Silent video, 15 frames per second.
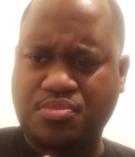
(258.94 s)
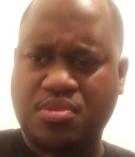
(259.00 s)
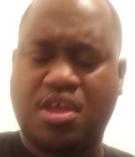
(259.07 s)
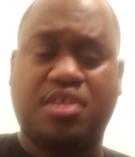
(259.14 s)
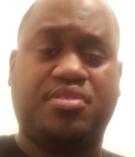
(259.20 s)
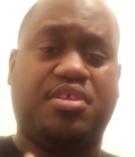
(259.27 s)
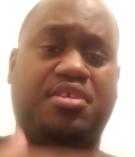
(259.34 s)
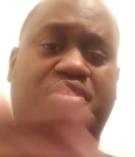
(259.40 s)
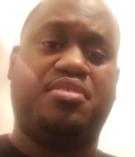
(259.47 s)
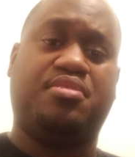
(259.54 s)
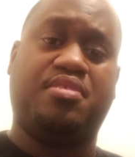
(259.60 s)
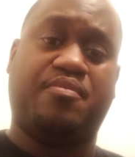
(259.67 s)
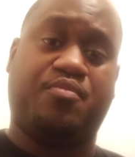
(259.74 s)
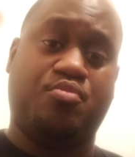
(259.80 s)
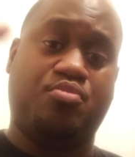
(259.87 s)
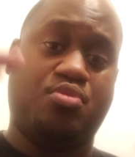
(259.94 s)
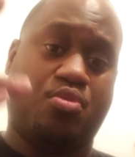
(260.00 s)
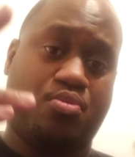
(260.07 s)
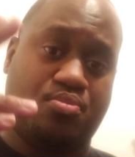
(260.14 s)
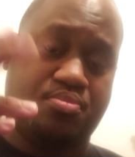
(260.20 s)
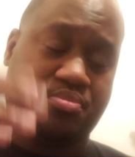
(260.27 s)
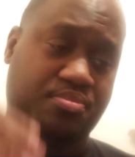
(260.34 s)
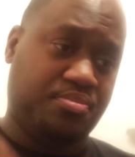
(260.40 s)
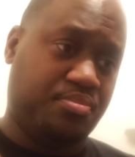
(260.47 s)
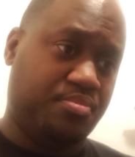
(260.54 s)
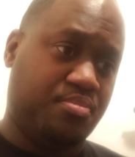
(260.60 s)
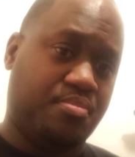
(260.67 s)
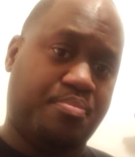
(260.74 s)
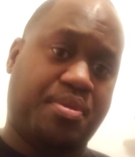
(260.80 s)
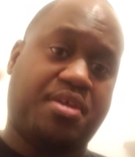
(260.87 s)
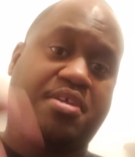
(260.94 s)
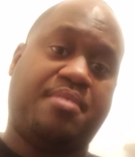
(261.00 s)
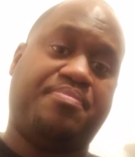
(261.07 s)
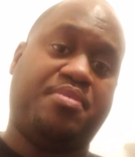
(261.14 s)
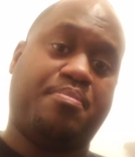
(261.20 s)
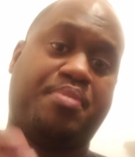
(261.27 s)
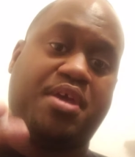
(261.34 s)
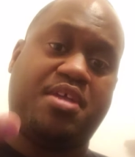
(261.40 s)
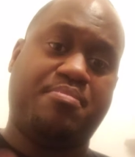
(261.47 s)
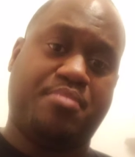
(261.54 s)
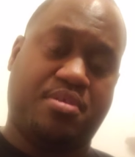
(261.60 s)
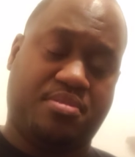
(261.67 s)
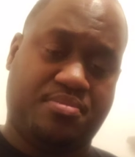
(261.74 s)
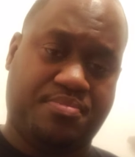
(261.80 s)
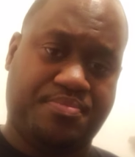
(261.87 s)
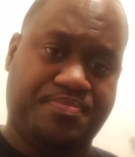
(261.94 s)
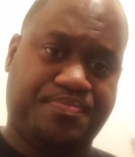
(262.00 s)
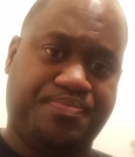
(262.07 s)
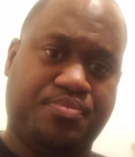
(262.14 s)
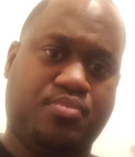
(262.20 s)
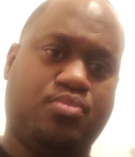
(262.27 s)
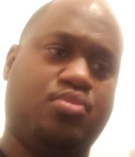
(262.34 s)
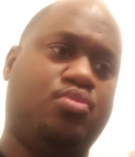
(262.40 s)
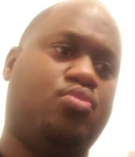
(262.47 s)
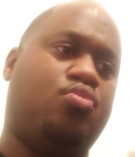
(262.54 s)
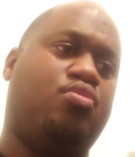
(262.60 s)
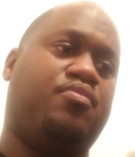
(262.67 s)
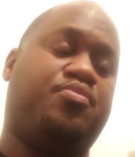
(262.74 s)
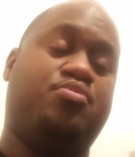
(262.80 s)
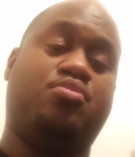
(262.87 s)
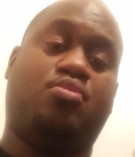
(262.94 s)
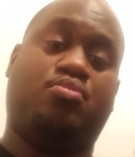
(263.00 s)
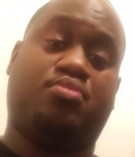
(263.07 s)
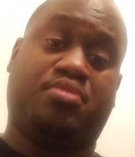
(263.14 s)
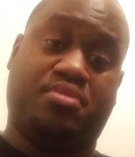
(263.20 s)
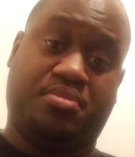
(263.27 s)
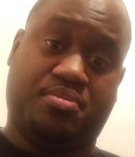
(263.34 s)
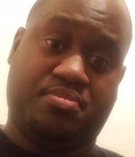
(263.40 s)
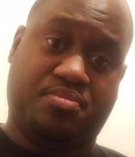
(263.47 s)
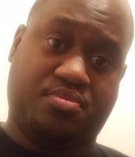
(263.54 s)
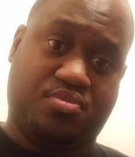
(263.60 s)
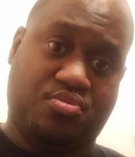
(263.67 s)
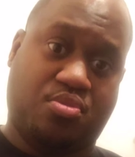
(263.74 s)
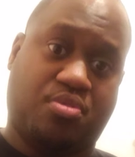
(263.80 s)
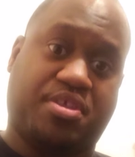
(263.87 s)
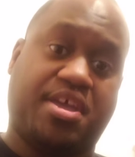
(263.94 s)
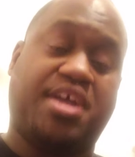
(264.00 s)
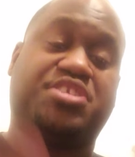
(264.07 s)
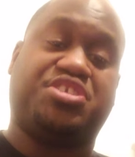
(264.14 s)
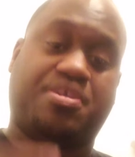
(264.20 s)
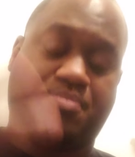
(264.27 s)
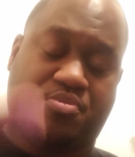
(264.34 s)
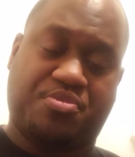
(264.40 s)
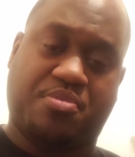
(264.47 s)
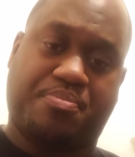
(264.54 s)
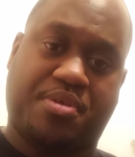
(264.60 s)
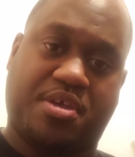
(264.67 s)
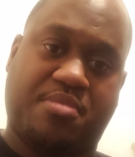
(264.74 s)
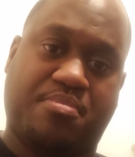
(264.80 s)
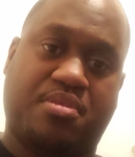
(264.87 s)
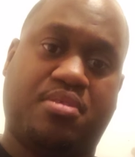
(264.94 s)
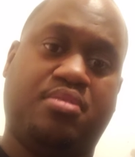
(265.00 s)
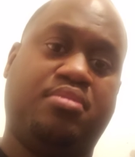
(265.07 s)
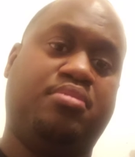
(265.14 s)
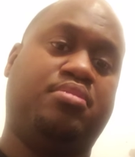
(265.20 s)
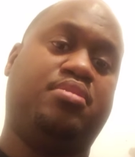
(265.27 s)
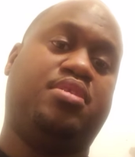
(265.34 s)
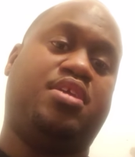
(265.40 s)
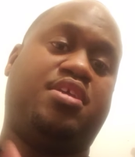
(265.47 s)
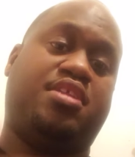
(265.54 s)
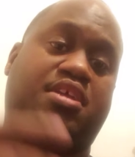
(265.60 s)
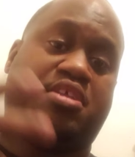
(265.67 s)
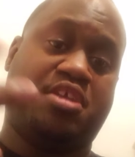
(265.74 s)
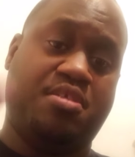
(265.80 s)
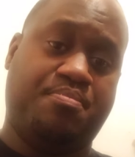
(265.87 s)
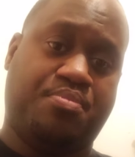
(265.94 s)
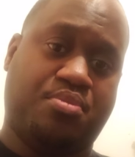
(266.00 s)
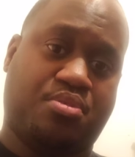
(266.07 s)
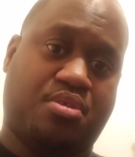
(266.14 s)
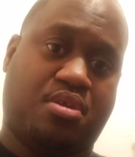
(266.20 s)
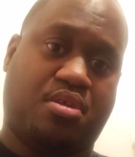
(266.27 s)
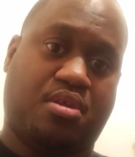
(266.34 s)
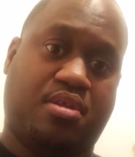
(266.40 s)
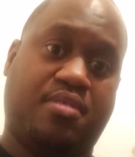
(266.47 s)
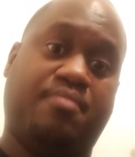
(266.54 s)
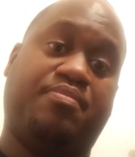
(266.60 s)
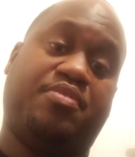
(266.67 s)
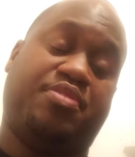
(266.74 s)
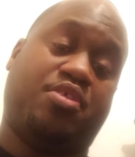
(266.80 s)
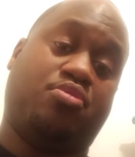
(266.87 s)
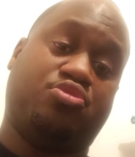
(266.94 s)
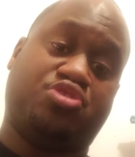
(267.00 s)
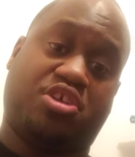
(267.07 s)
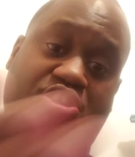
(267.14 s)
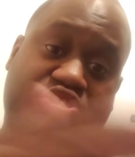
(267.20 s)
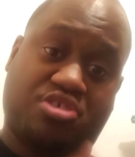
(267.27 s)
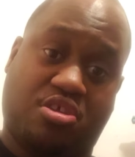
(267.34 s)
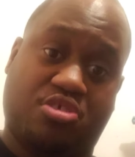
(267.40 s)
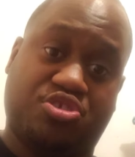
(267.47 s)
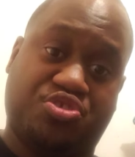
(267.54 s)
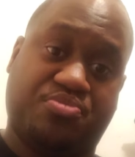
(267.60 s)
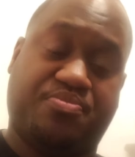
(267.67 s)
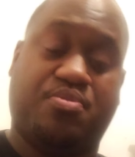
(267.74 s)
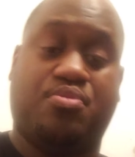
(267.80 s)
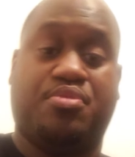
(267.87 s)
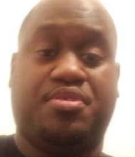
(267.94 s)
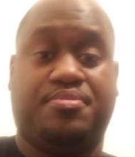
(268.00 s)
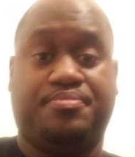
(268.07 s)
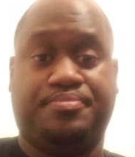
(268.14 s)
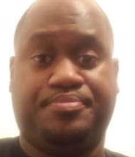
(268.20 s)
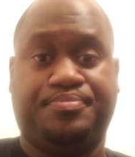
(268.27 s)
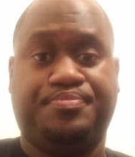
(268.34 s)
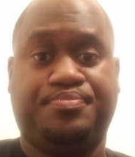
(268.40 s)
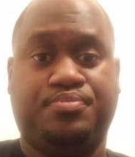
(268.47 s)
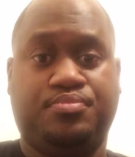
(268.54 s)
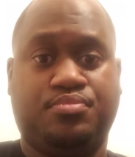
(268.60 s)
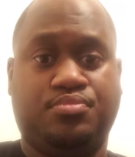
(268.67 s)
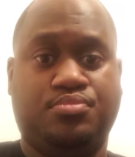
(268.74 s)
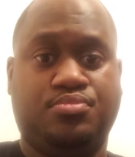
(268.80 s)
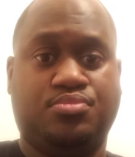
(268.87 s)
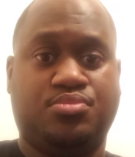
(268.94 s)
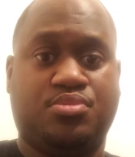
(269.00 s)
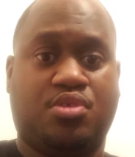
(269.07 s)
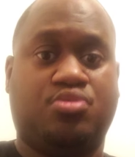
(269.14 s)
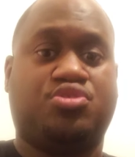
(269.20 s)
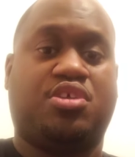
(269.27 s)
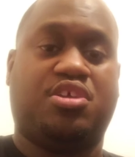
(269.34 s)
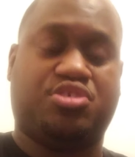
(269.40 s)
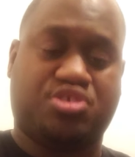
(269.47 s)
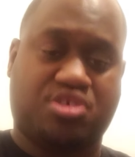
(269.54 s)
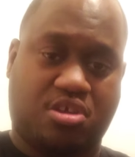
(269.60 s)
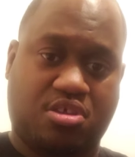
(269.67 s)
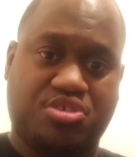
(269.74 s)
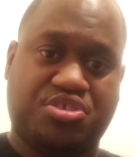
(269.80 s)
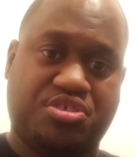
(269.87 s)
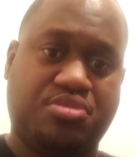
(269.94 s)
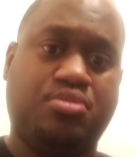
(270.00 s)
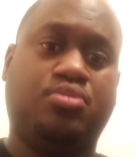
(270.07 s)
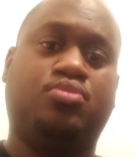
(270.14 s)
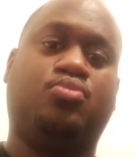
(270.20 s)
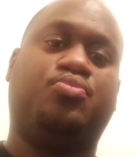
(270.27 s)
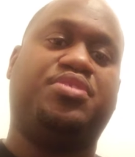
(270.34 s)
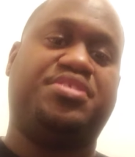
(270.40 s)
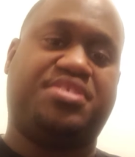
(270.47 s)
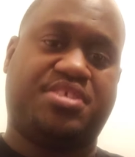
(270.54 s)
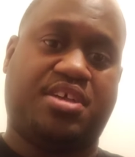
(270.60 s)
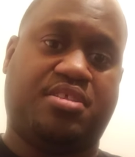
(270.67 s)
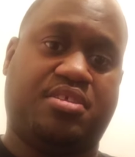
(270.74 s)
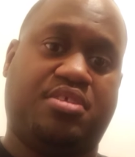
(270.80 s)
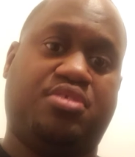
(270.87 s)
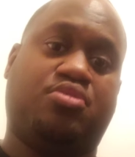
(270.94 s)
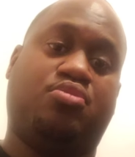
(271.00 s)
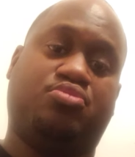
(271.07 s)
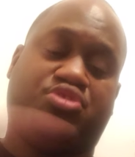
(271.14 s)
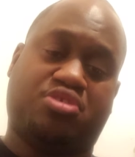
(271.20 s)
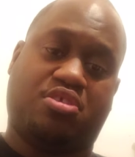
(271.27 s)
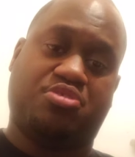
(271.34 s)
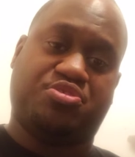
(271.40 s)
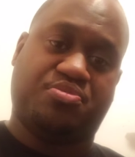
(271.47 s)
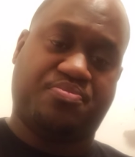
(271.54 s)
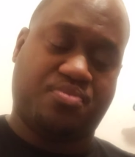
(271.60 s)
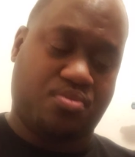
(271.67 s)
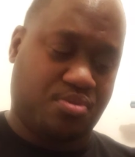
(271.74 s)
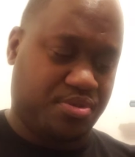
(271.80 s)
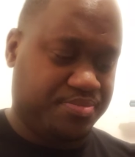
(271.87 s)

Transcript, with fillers: And then if you don't pick up the payment, or if you don't, you know, catch up on your payment, and they keep your car, then they're going to try to charge you for it. You're gonna try to charge it, resell it, and go charge it for